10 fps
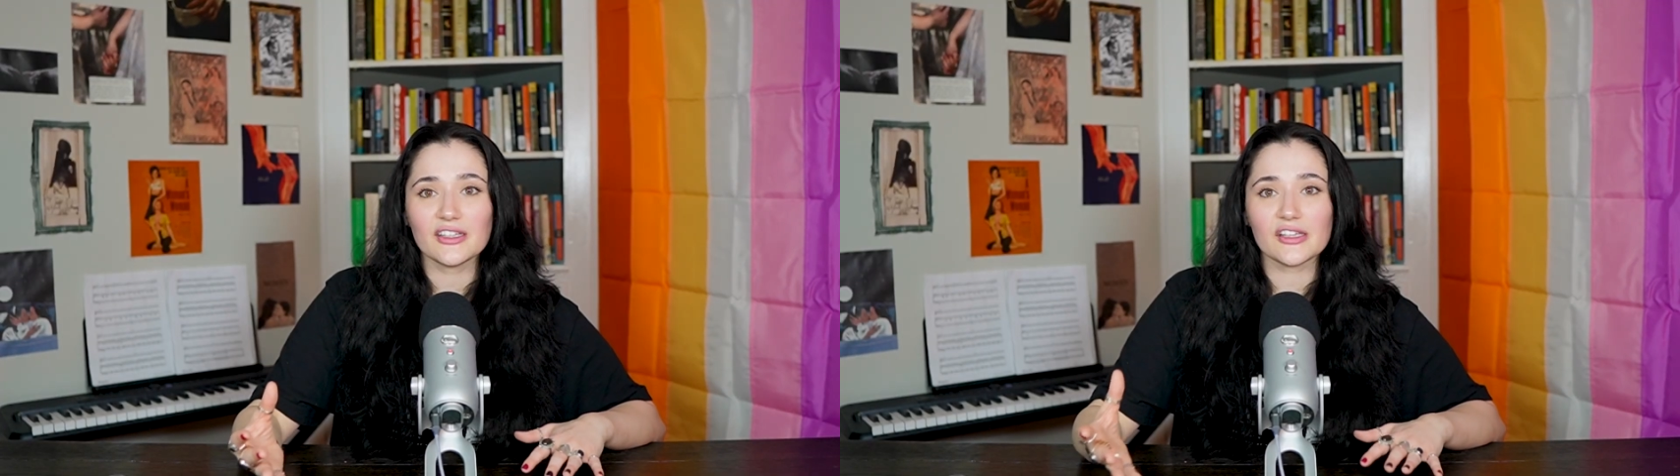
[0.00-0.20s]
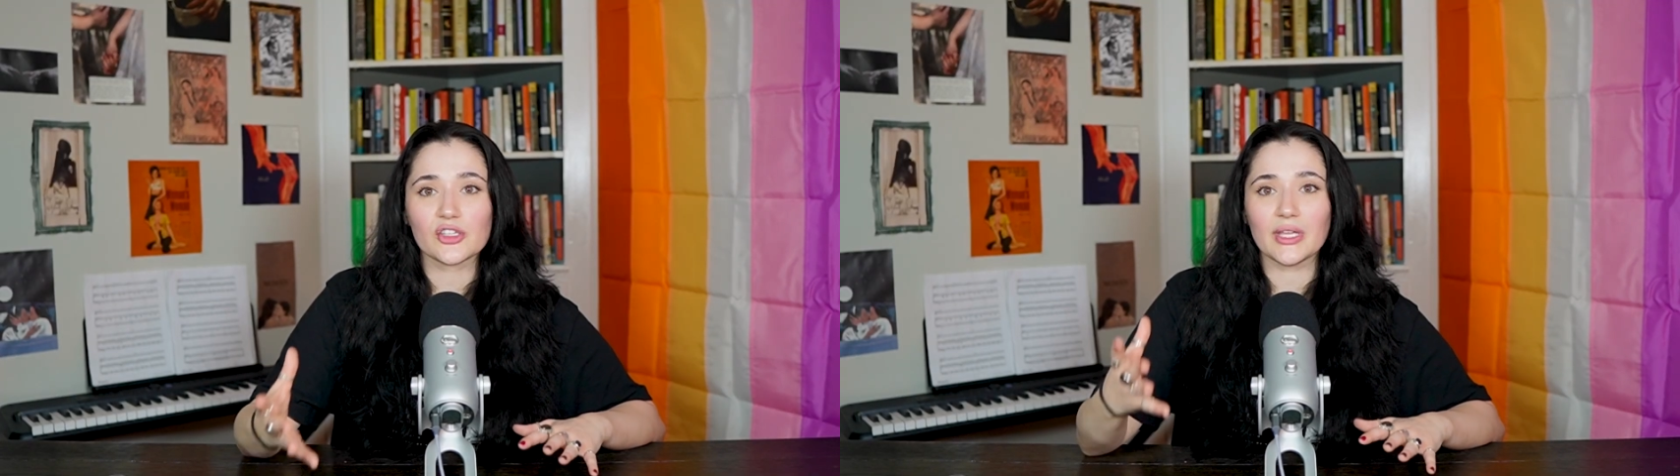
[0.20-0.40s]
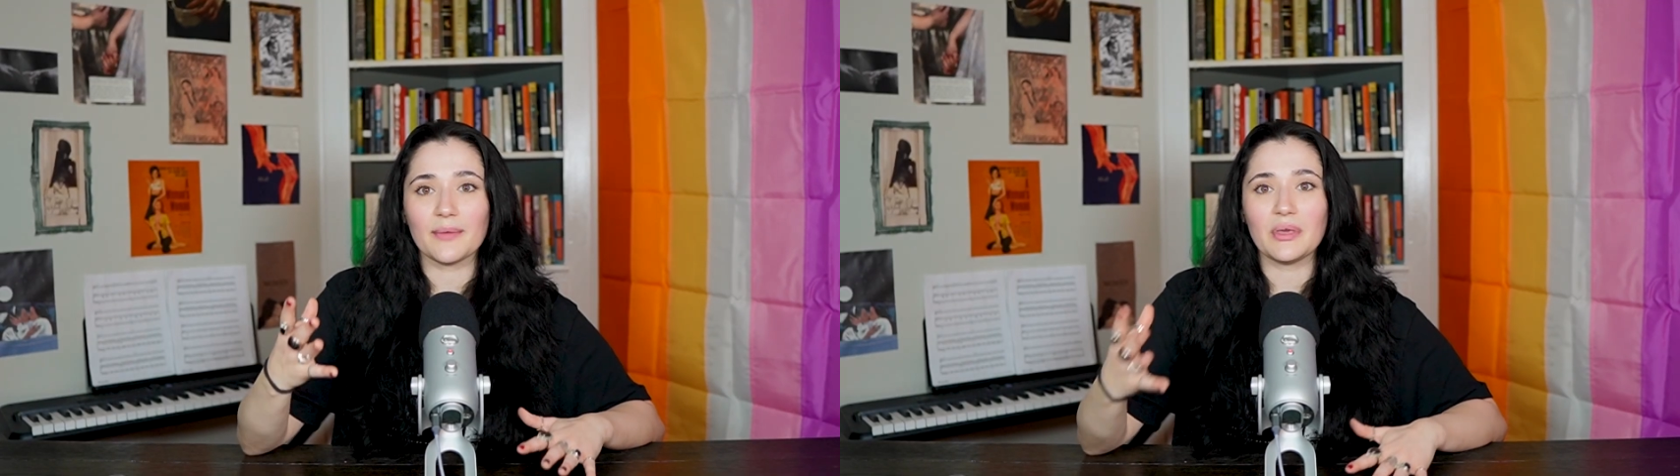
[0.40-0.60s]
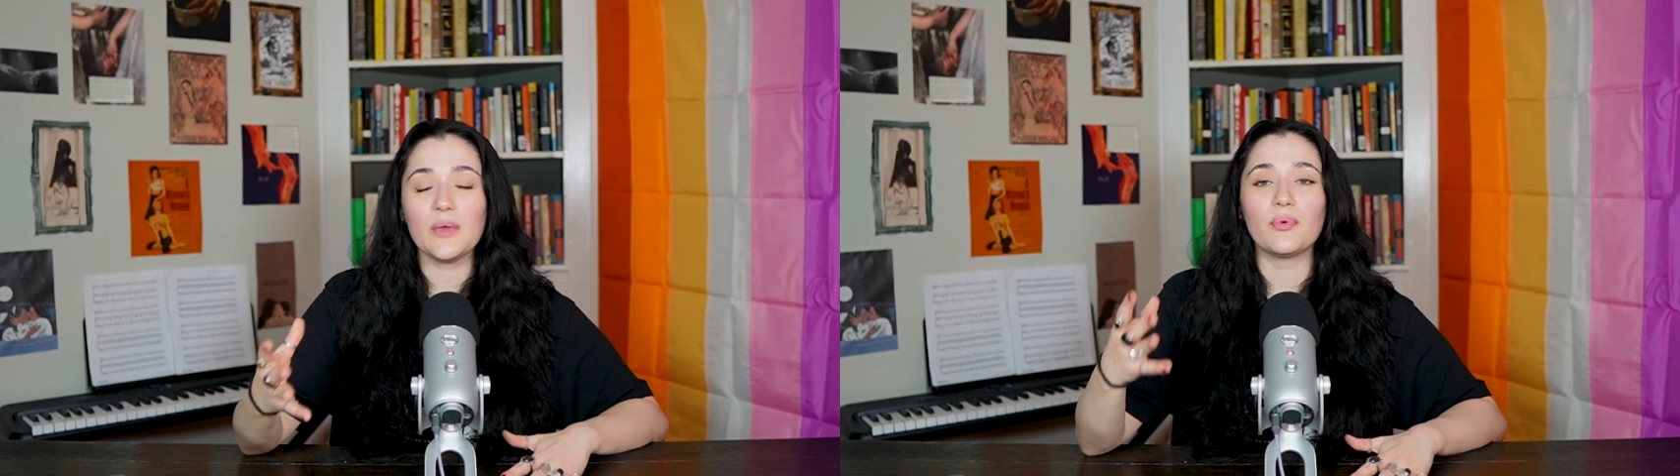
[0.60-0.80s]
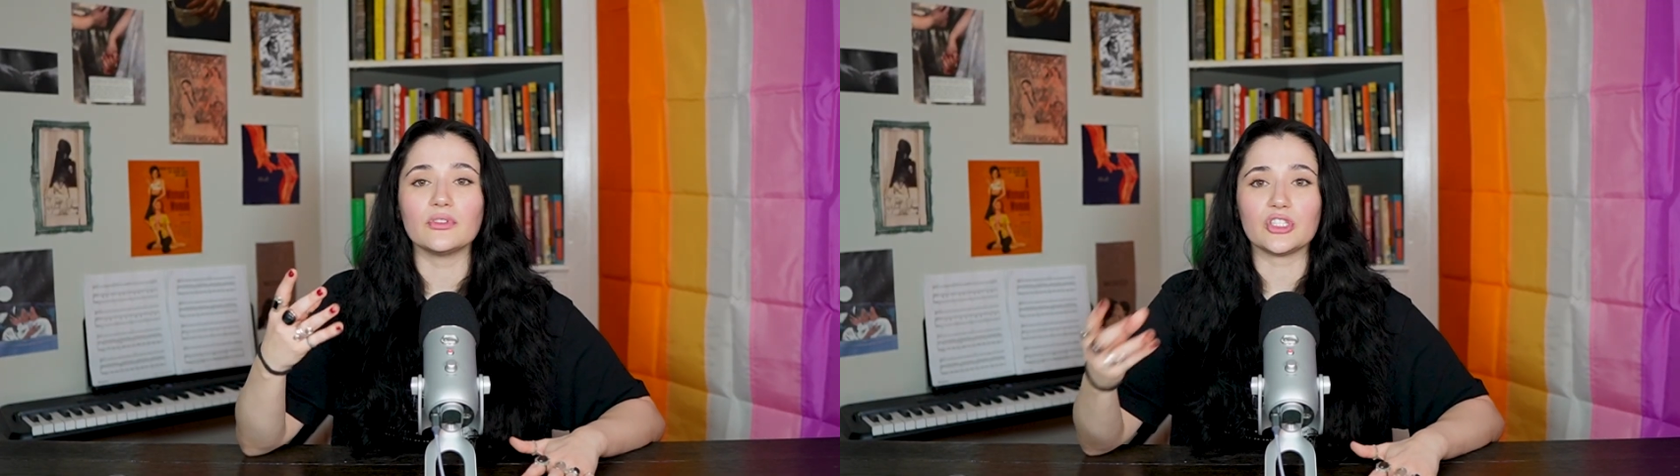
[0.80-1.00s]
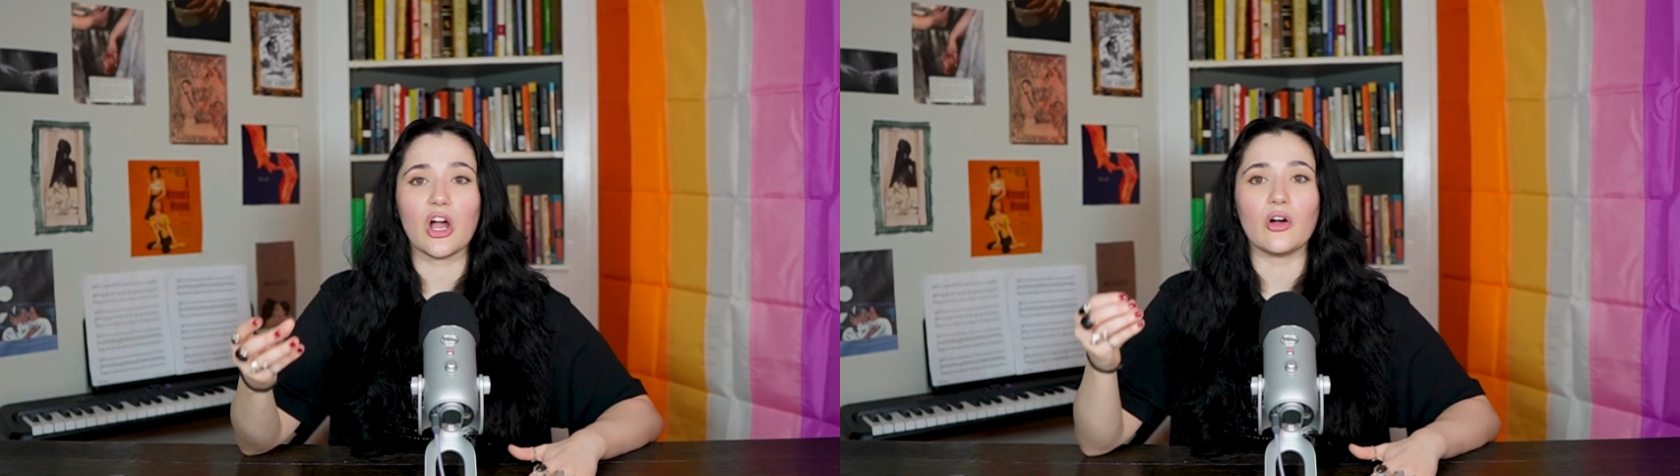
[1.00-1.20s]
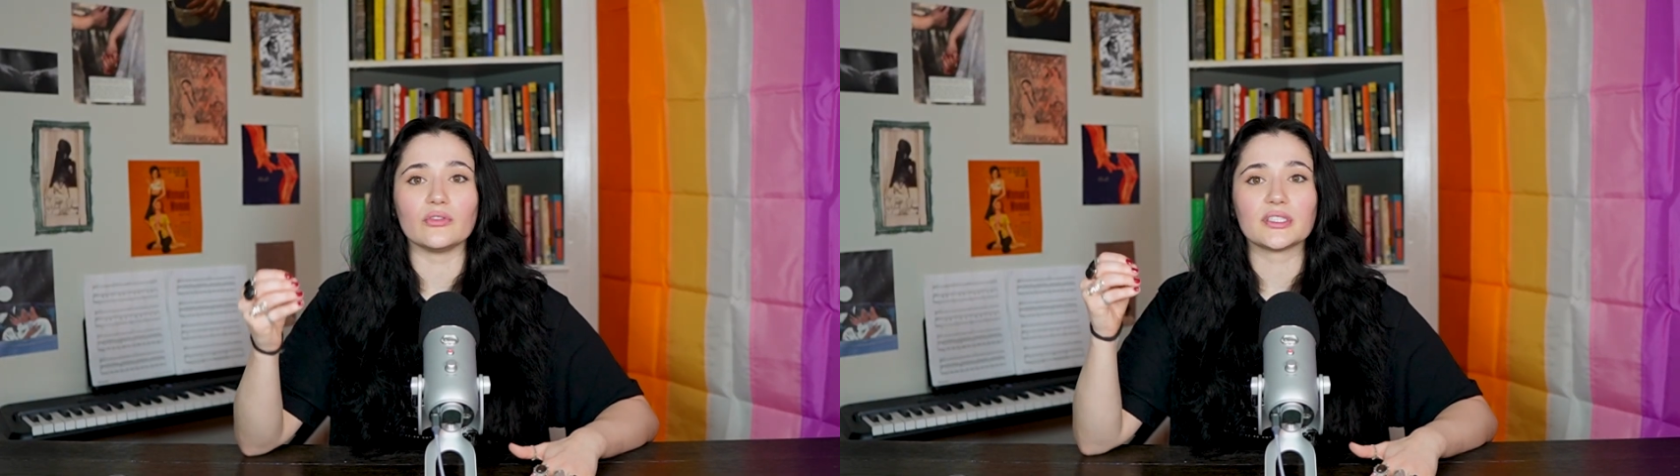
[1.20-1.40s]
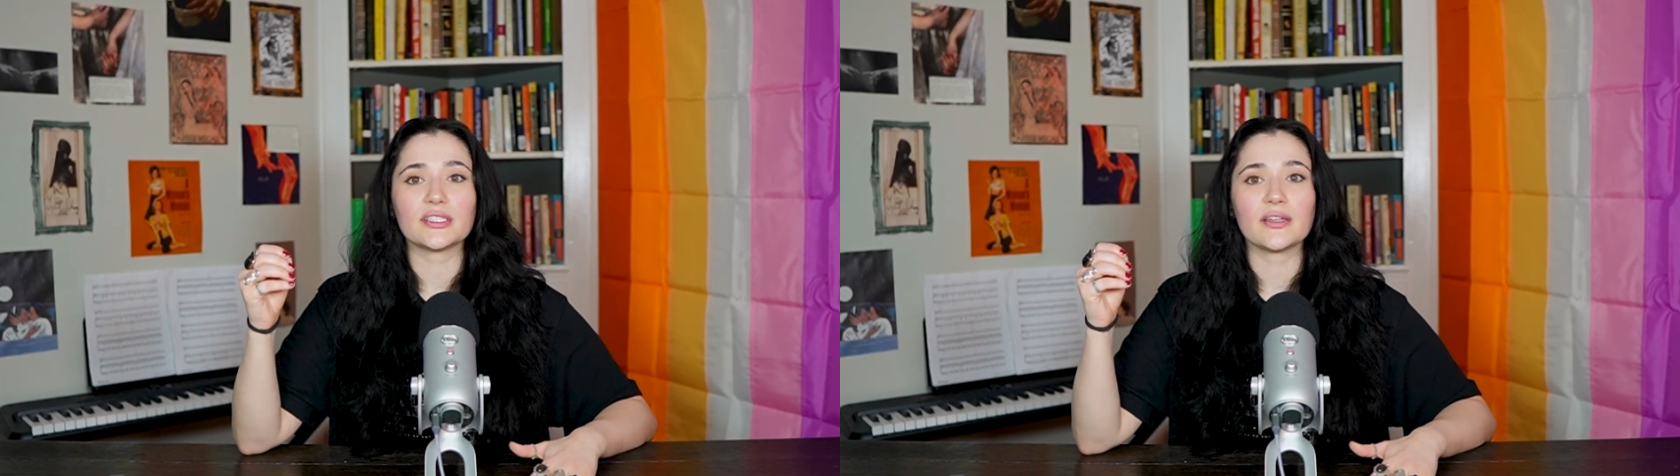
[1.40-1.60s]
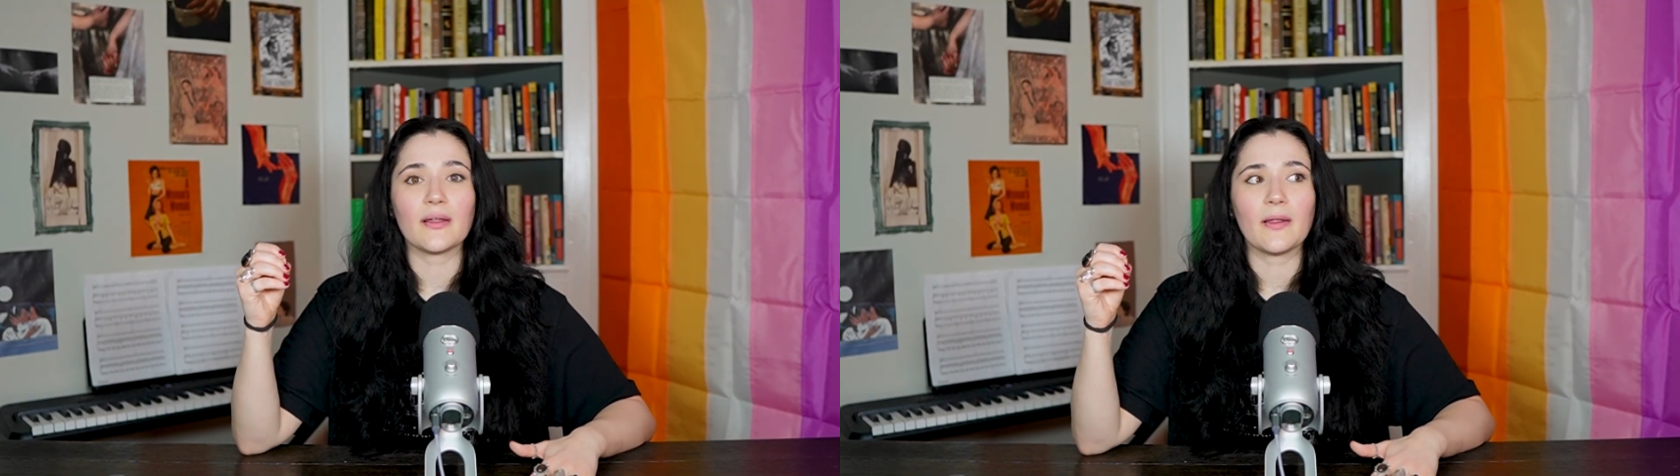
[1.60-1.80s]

so that people don't